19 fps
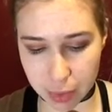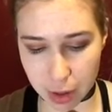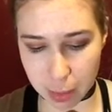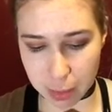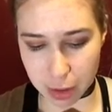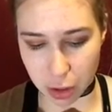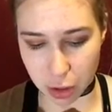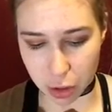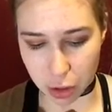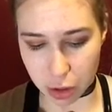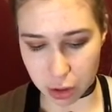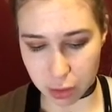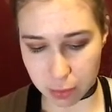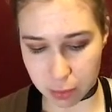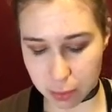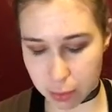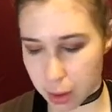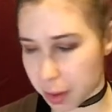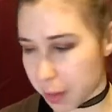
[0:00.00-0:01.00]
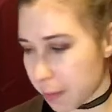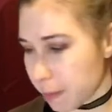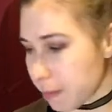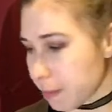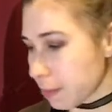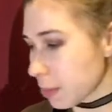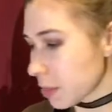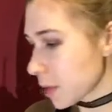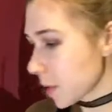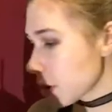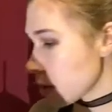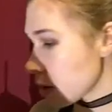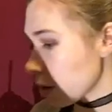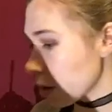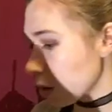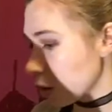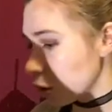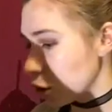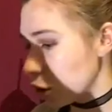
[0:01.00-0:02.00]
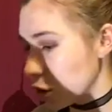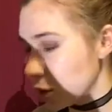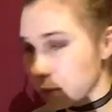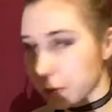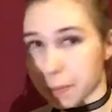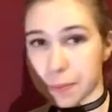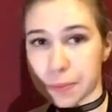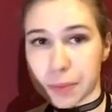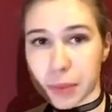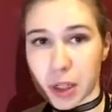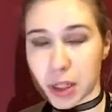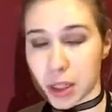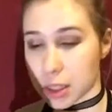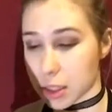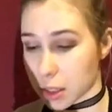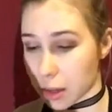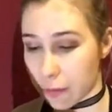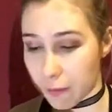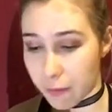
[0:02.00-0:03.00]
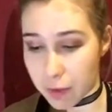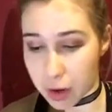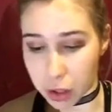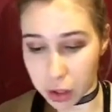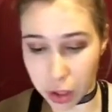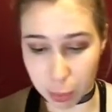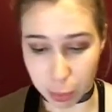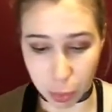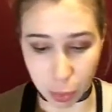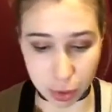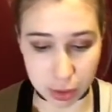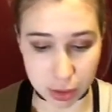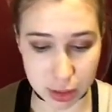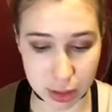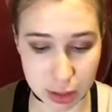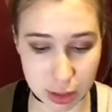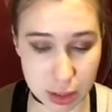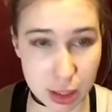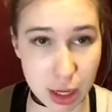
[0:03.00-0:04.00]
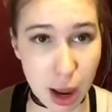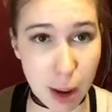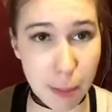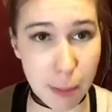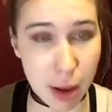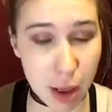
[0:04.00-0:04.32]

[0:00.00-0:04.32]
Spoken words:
I mean, you could, but foundation because it's a very important step.